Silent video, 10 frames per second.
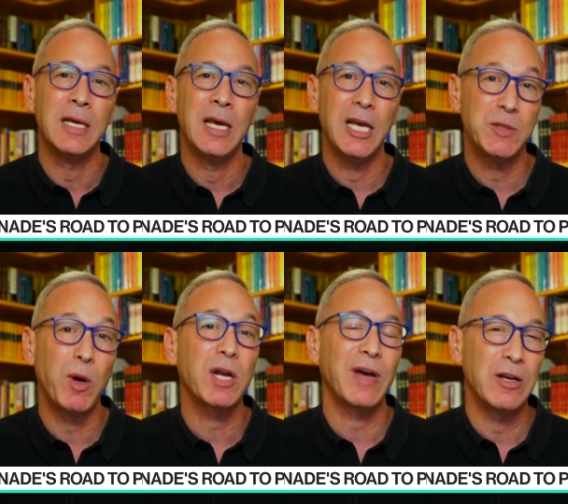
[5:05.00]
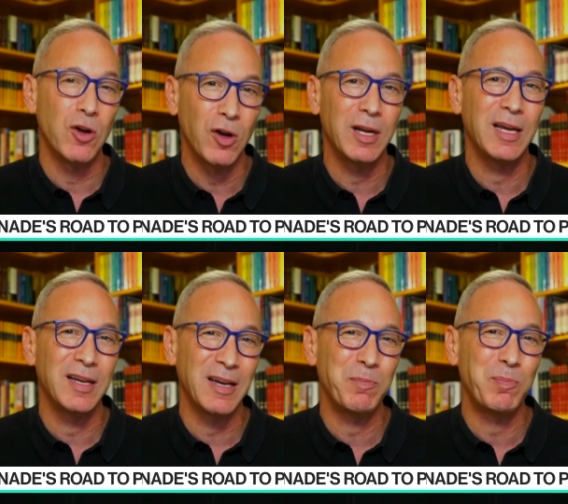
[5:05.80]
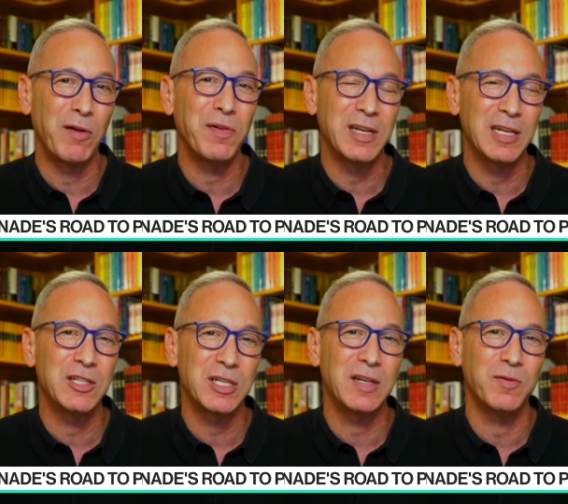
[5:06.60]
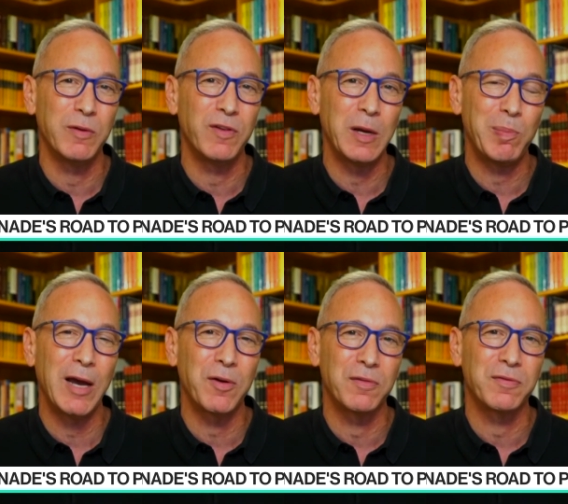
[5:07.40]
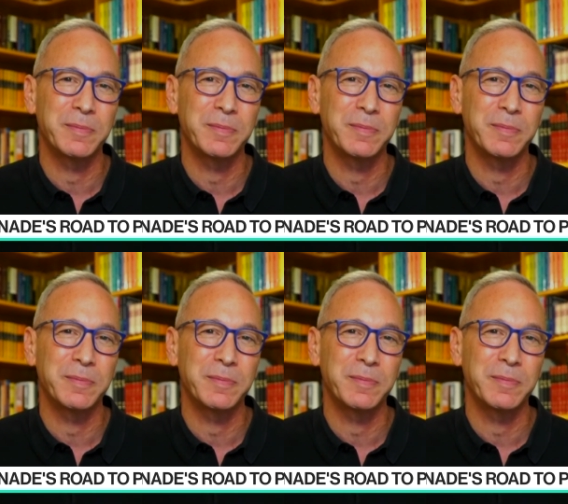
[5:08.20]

It's part of our non-profit initiative we're very proud of.